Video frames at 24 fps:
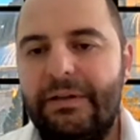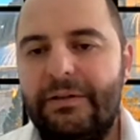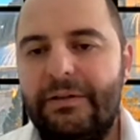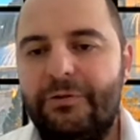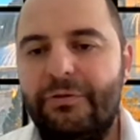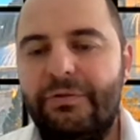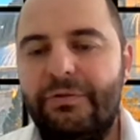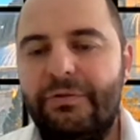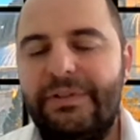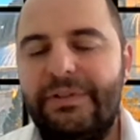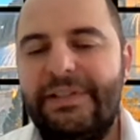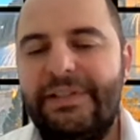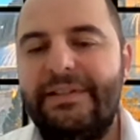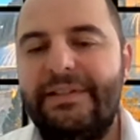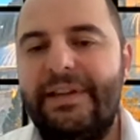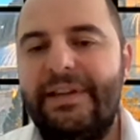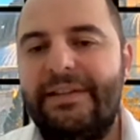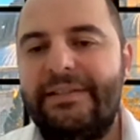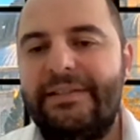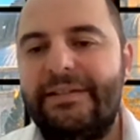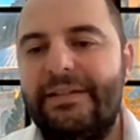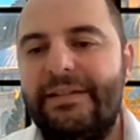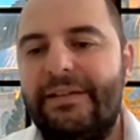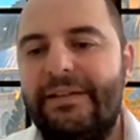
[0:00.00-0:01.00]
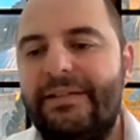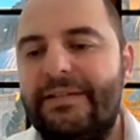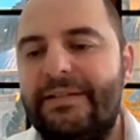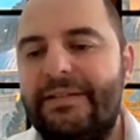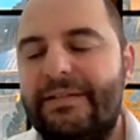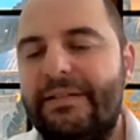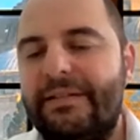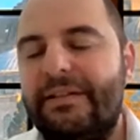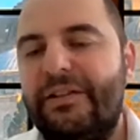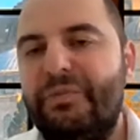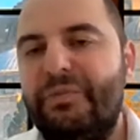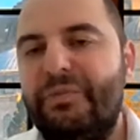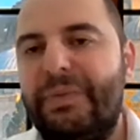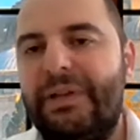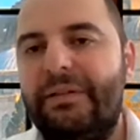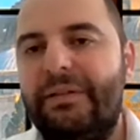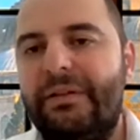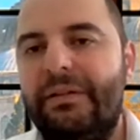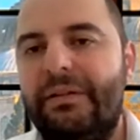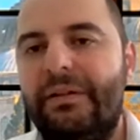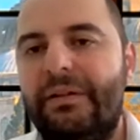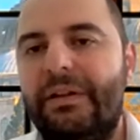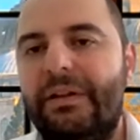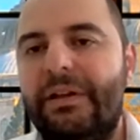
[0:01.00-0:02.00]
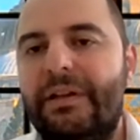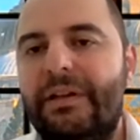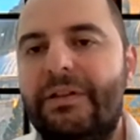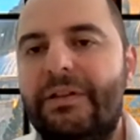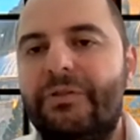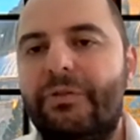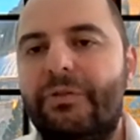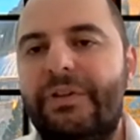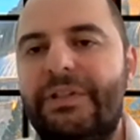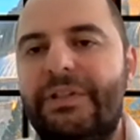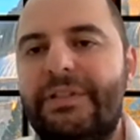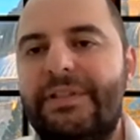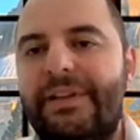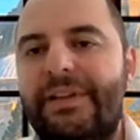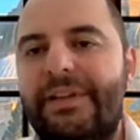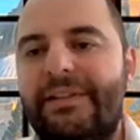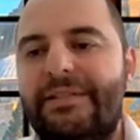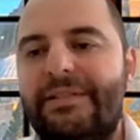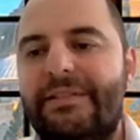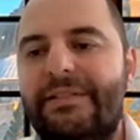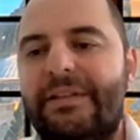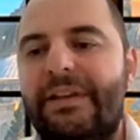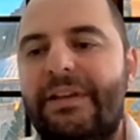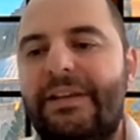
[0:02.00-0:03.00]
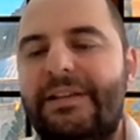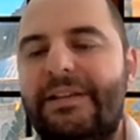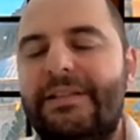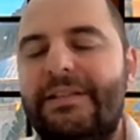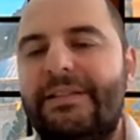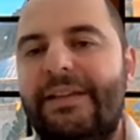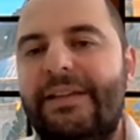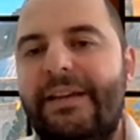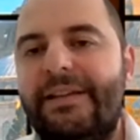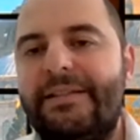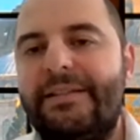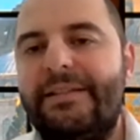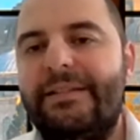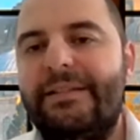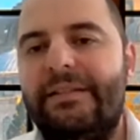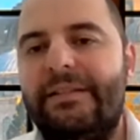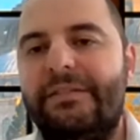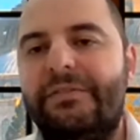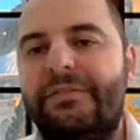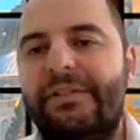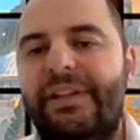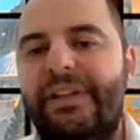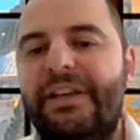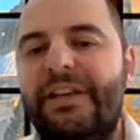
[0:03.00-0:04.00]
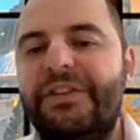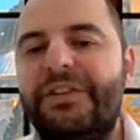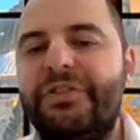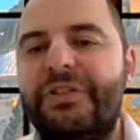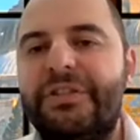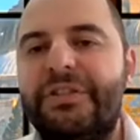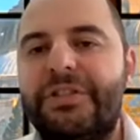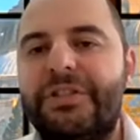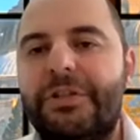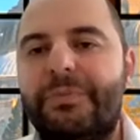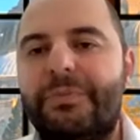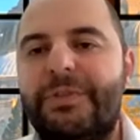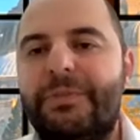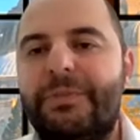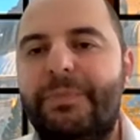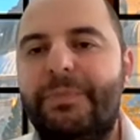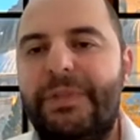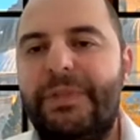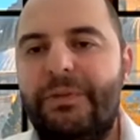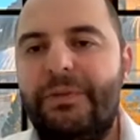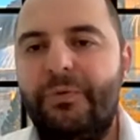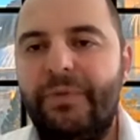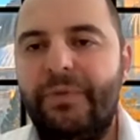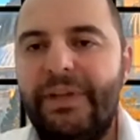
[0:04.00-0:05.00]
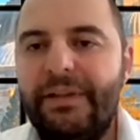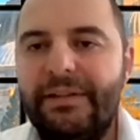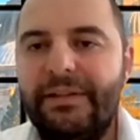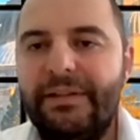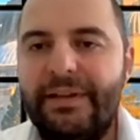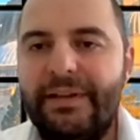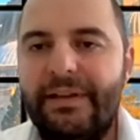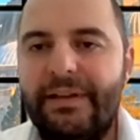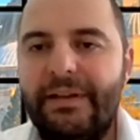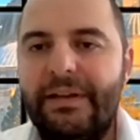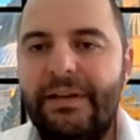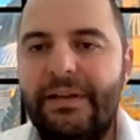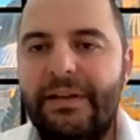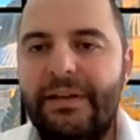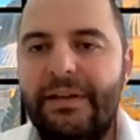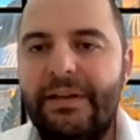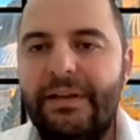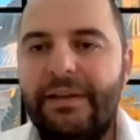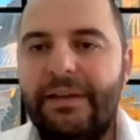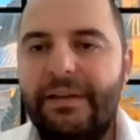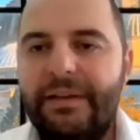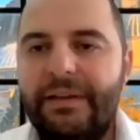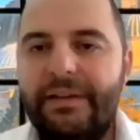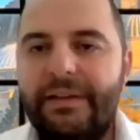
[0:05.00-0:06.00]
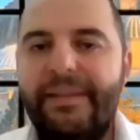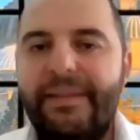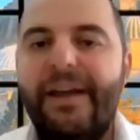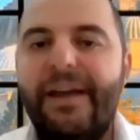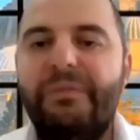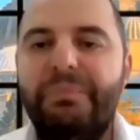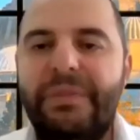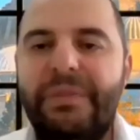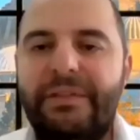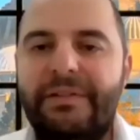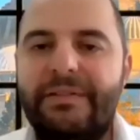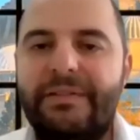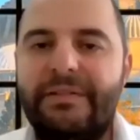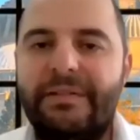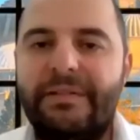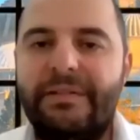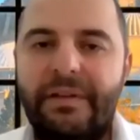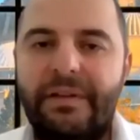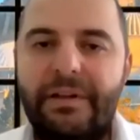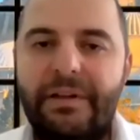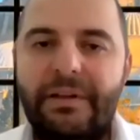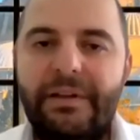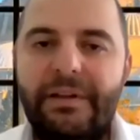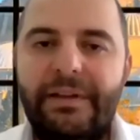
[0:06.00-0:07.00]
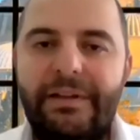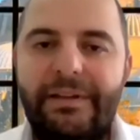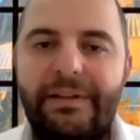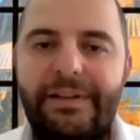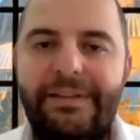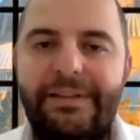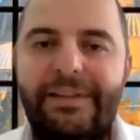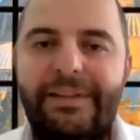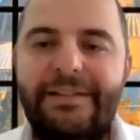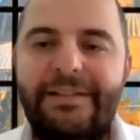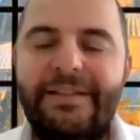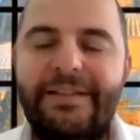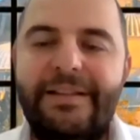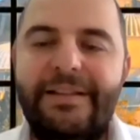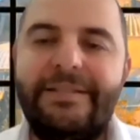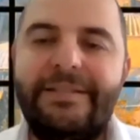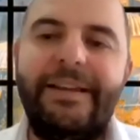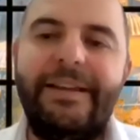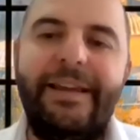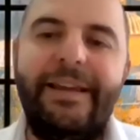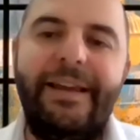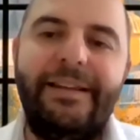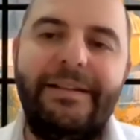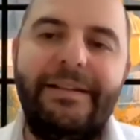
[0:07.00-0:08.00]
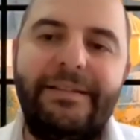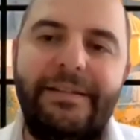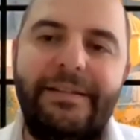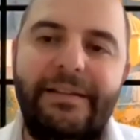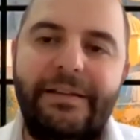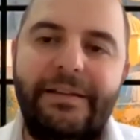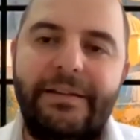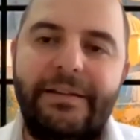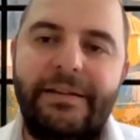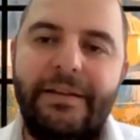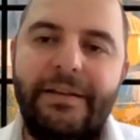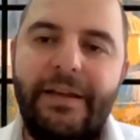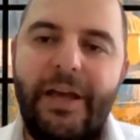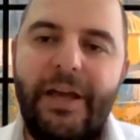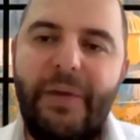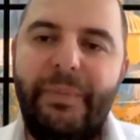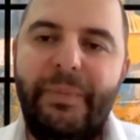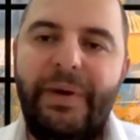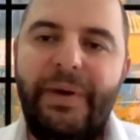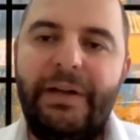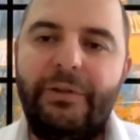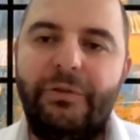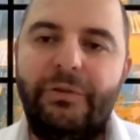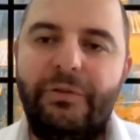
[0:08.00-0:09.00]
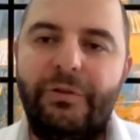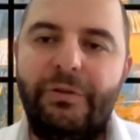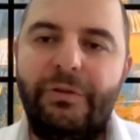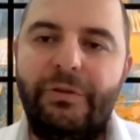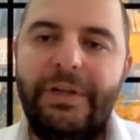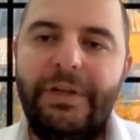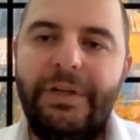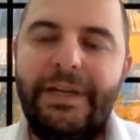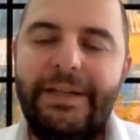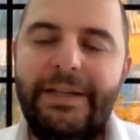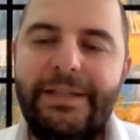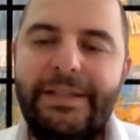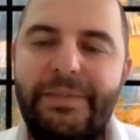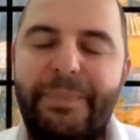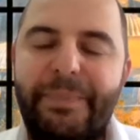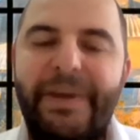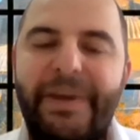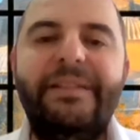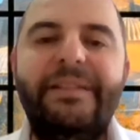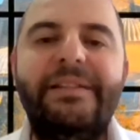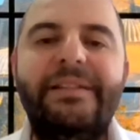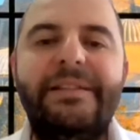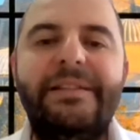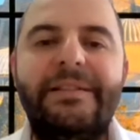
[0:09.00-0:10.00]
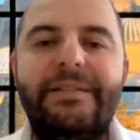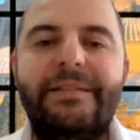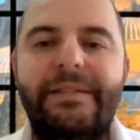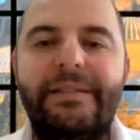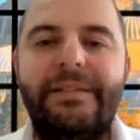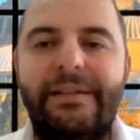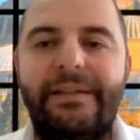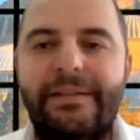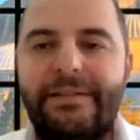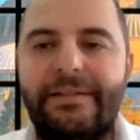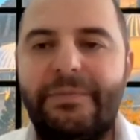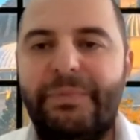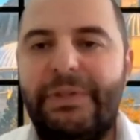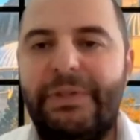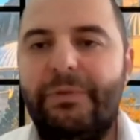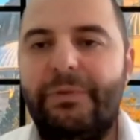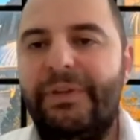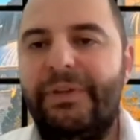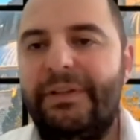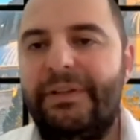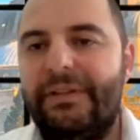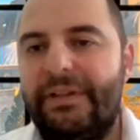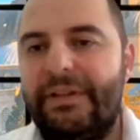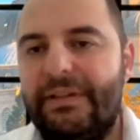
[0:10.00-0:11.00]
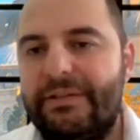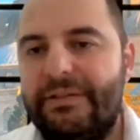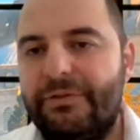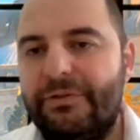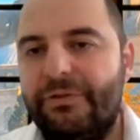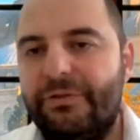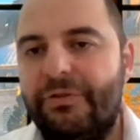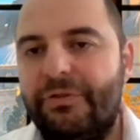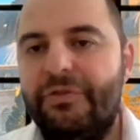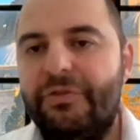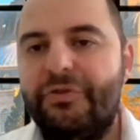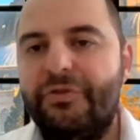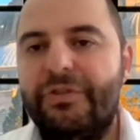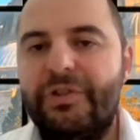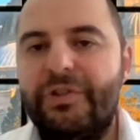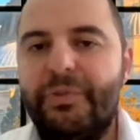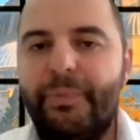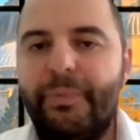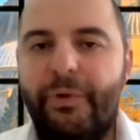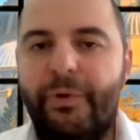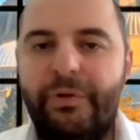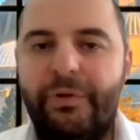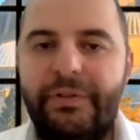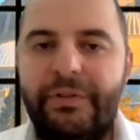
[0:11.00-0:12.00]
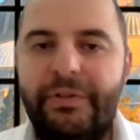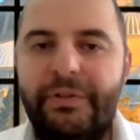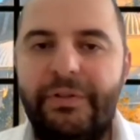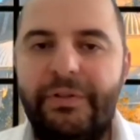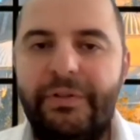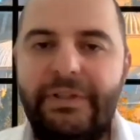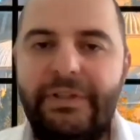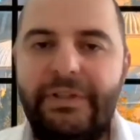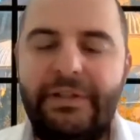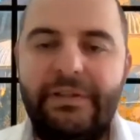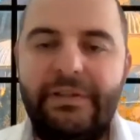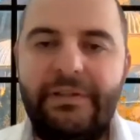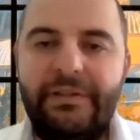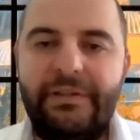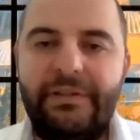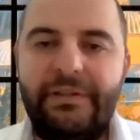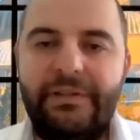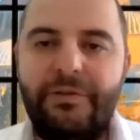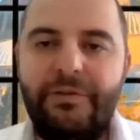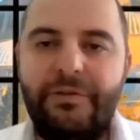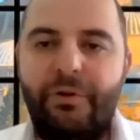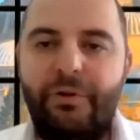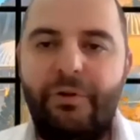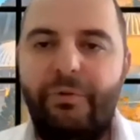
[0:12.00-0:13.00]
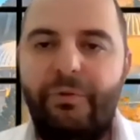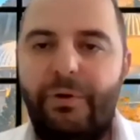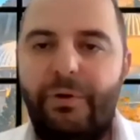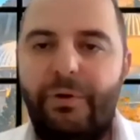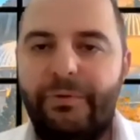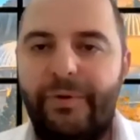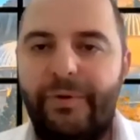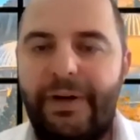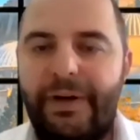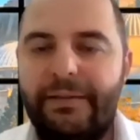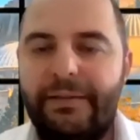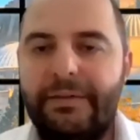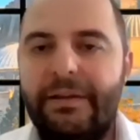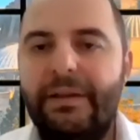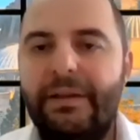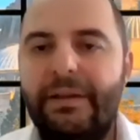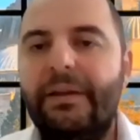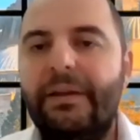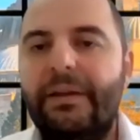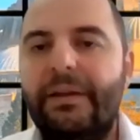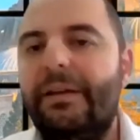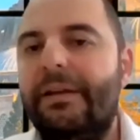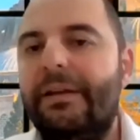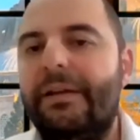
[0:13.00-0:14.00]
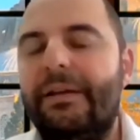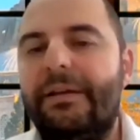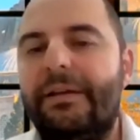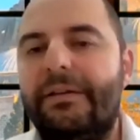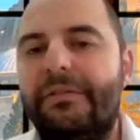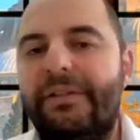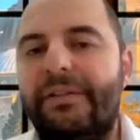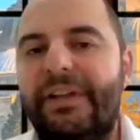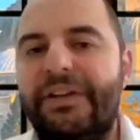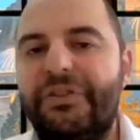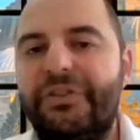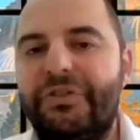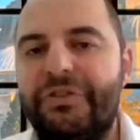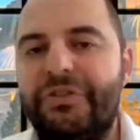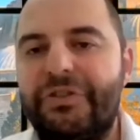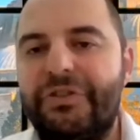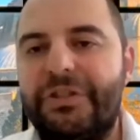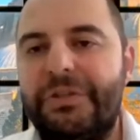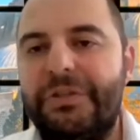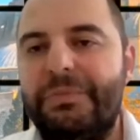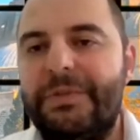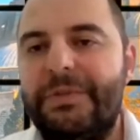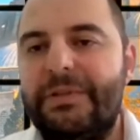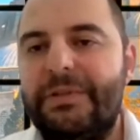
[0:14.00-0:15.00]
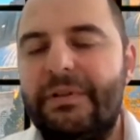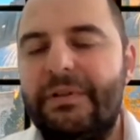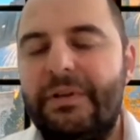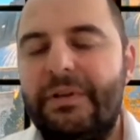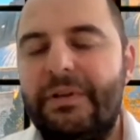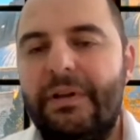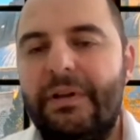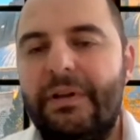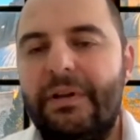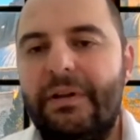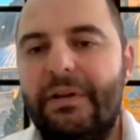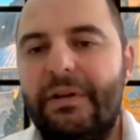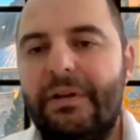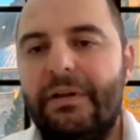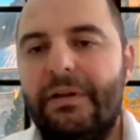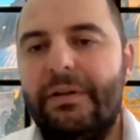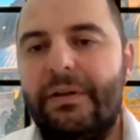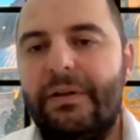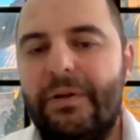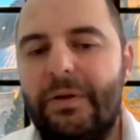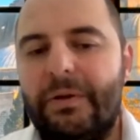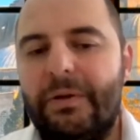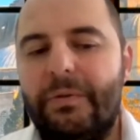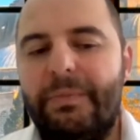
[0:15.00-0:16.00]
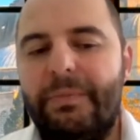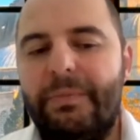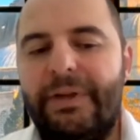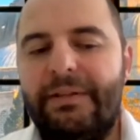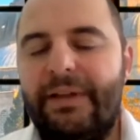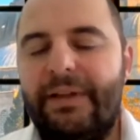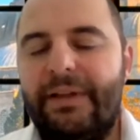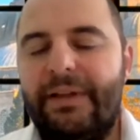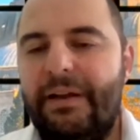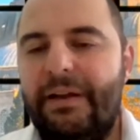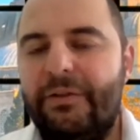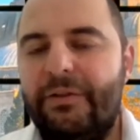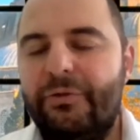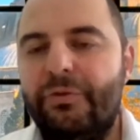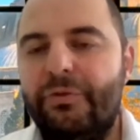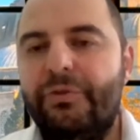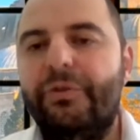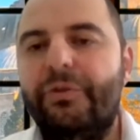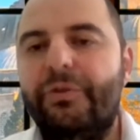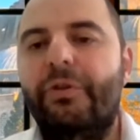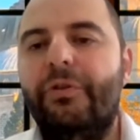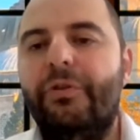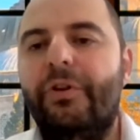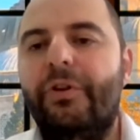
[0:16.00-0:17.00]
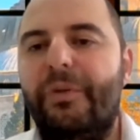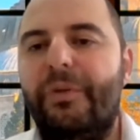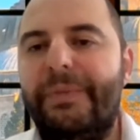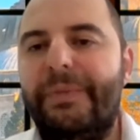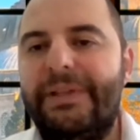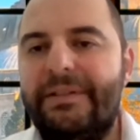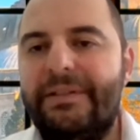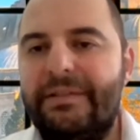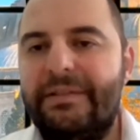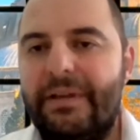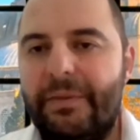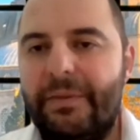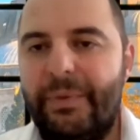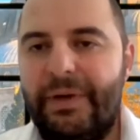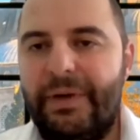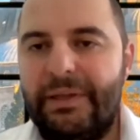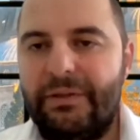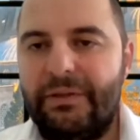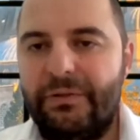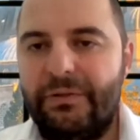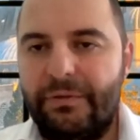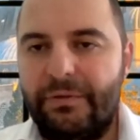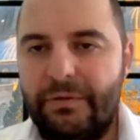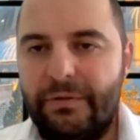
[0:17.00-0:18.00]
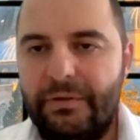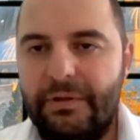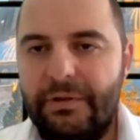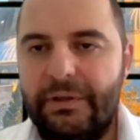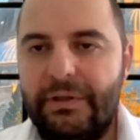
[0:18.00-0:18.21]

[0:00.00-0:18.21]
So this is a statistical model. So it just says the relationships between the numbers. It does not say anything about the dependencies between the institutions, politicals, or worldwide relationships. But I took your comments about the